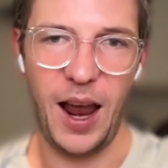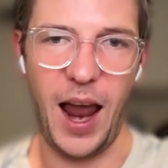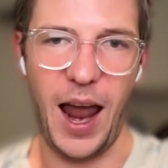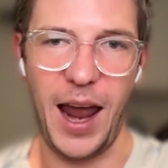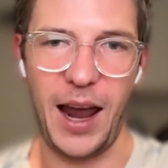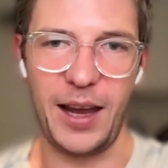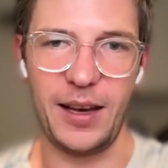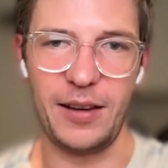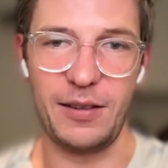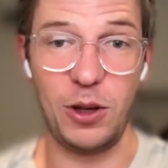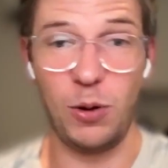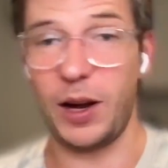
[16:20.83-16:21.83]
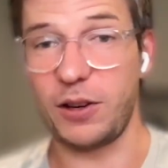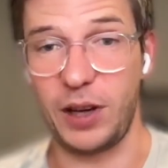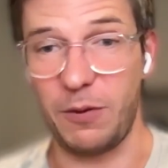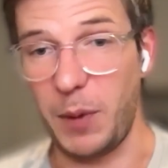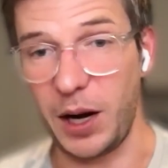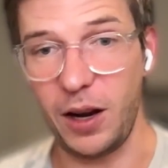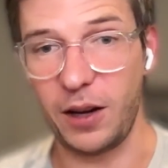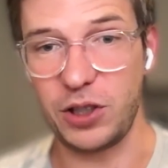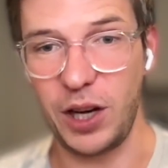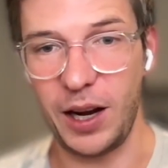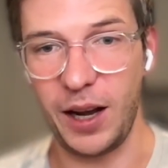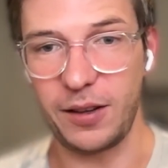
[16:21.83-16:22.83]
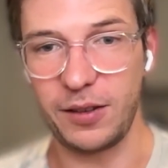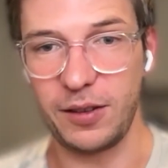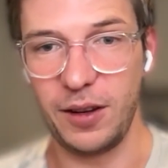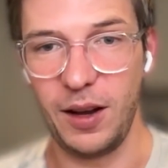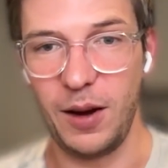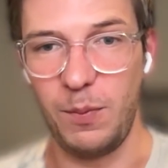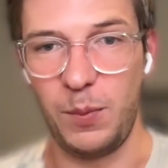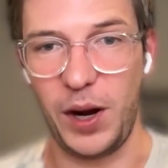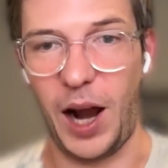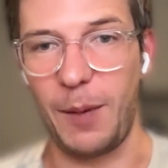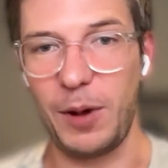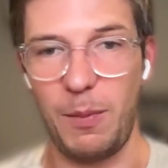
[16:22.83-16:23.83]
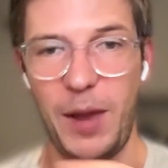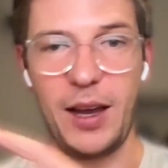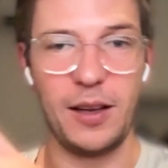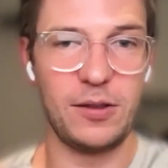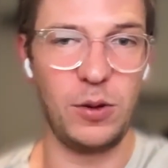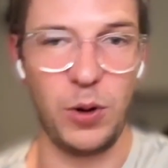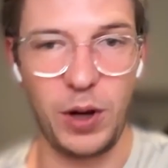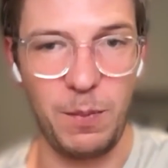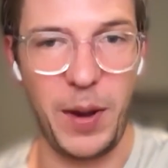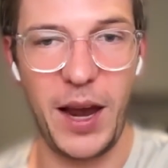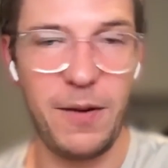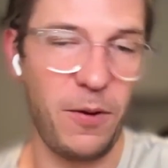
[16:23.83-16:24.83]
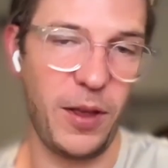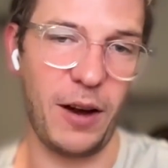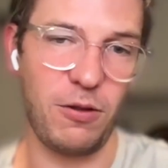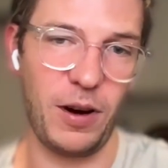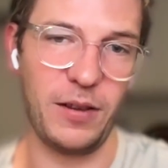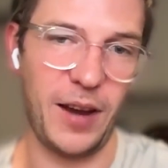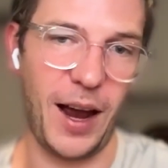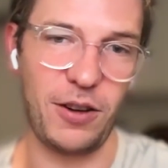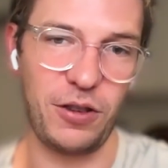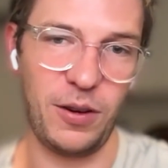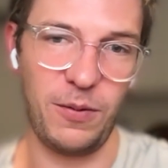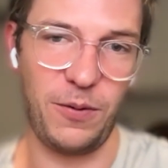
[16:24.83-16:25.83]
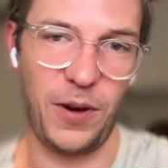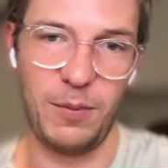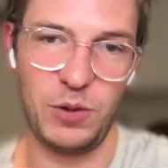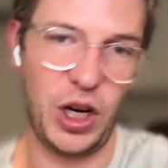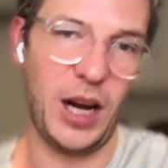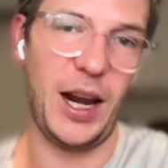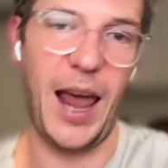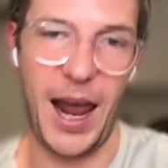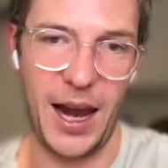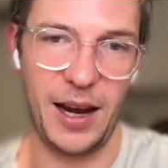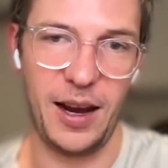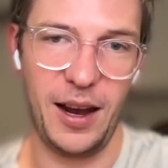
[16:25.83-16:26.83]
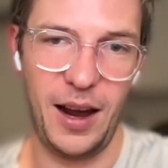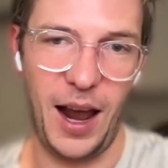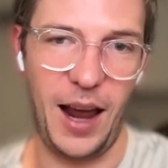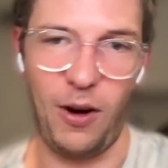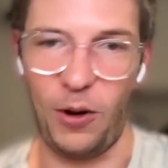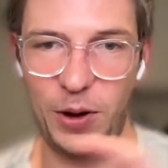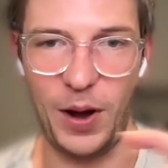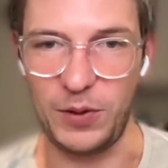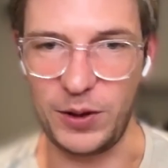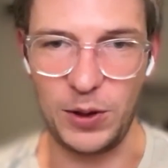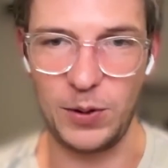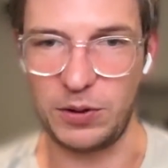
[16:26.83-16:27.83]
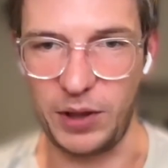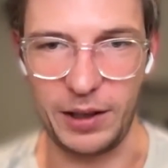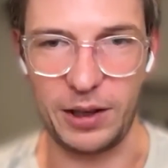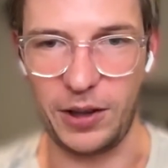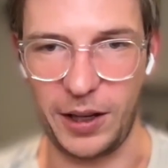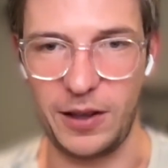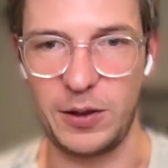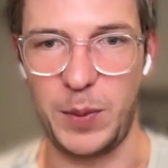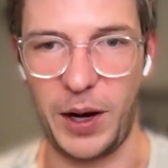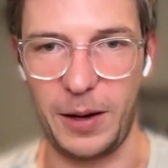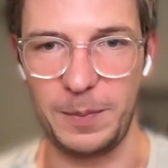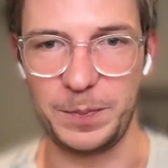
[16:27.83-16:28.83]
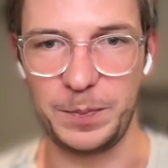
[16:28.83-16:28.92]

and you don't actually have money on chain X, but I'm going to make it so you can pay for that transaction from chain A. And all you have to do is like click this button.